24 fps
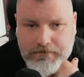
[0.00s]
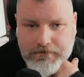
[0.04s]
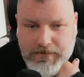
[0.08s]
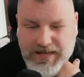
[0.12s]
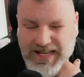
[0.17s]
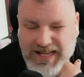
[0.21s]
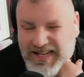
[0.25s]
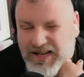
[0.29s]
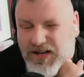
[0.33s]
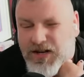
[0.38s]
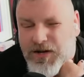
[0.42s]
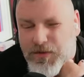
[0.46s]

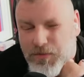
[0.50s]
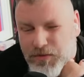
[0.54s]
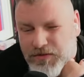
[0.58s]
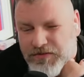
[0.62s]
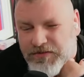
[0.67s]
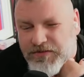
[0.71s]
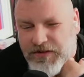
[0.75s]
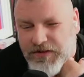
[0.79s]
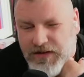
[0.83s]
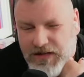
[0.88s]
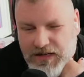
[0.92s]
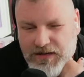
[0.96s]
And I would
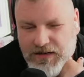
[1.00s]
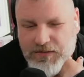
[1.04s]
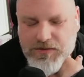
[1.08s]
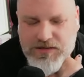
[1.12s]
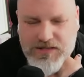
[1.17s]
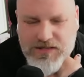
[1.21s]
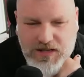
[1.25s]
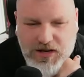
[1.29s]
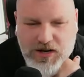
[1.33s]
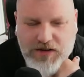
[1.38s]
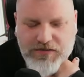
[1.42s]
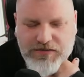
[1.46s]
feel it was
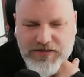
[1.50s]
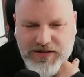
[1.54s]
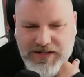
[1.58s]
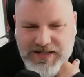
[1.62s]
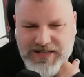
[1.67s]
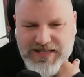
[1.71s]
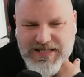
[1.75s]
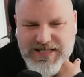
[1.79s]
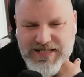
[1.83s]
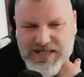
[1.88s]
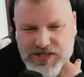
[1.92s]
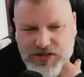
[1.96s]
an awful lot
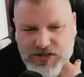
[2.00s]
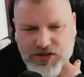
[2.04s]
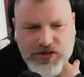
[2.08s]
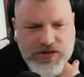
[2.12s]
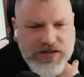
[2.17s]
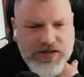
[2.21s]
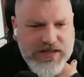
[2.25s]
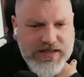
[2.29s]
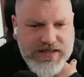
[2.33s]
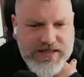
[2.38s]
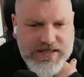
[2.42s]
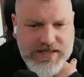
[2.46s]
easier
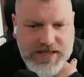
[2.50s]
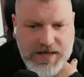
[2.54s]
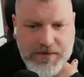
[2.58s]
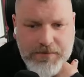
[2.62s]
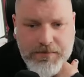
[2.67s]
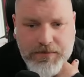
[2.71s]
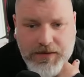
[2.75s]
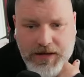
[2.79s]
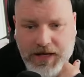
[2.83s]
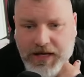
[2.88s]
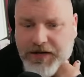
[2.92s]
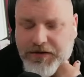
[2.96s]
to accept
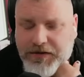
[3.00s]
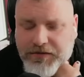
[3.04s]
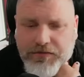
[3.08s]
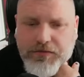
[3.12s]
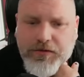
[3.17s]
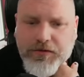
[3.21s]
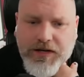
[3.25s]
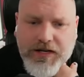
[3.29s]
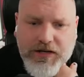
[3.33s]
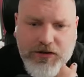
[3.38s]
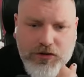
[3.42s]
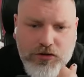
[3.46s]
that if
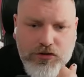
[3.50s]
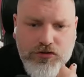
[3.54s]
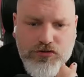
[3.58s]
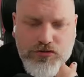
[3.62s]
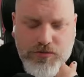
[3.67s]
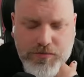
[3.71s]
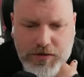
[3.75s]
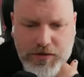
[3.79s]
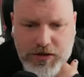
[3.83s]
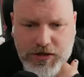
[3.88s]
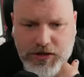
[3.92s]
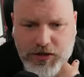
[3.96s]
we had
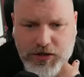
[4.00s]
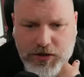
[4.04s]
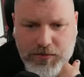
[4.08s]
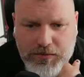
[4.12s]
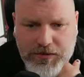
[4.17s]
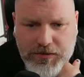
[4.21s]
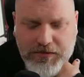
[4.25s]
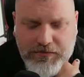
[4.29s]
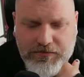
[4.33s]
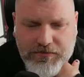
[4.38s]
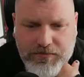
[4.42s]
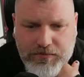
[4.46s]
100 million
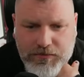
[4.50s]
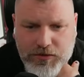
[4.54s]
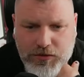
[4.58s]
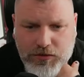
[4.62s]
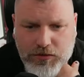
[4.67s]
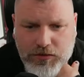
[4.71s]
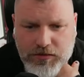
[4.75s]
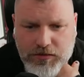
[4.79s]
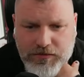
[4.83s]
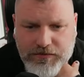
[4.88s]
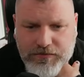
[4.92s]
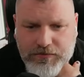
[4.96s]
coming in from
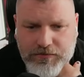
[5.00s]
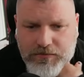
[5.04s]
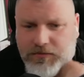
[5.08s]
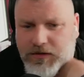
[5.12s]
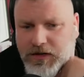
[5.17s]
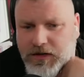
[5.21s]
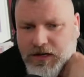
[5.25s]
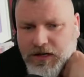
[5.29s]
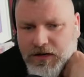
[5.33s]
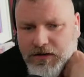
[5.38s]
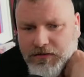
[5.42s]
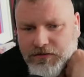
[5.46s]

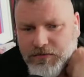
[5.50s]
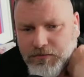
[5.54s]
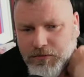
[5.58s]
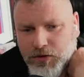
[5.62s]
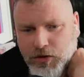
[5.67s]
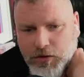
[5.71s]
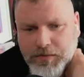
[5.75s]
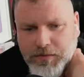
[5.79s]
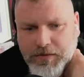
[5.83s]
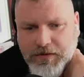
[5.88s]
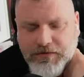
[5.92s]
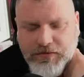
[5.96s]

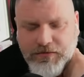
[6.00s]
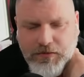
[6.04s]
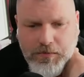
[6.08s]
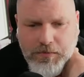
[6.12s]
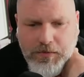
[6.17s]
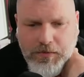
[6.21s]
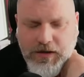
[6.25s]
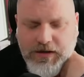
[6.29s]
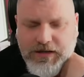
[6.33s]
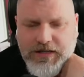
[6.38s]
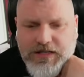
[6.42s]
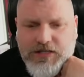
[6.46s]
European
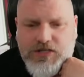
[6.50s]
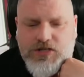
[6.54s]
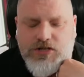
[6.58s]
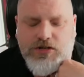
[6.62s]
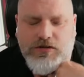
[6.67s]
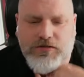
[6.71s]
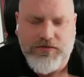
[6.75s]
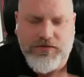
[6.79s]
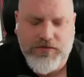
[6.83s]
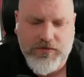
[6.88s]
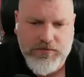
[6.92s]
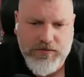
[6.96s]
football next
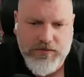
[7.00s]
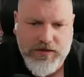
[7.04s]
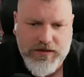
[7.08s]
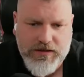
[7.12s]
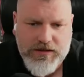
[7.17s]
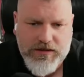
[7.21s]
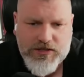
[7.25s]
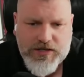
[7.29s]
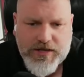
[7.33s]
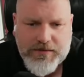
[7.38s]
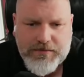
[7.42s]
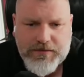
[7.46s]
year from
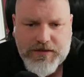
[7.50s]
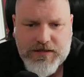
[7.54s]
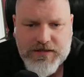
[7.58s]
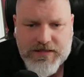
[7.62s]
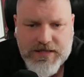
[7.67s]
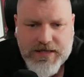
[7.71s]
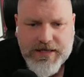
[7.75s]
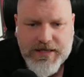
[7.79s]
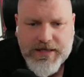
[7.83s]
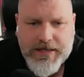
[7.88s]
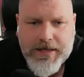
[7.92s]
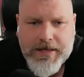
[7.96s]
the Champions
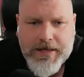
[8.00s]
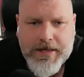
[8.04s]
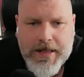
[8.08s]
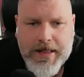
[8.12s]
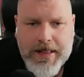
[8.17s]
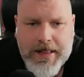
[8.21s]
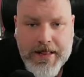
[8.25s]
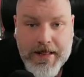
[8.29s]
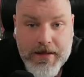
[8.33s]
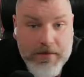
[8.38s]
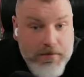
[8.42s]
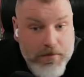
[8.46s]
League,
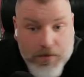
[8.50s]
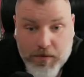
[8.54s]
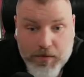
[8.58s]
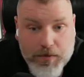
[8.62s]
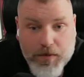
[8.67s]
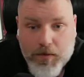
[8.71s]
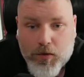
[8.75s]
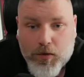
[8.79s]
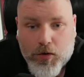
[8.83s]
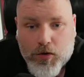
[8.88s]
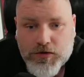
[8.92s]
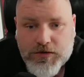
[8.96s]
but we
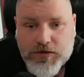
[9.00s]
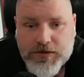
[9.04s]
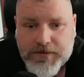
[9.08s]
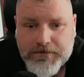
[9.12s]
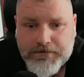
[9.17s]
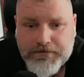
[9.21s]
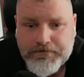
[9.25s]
won't.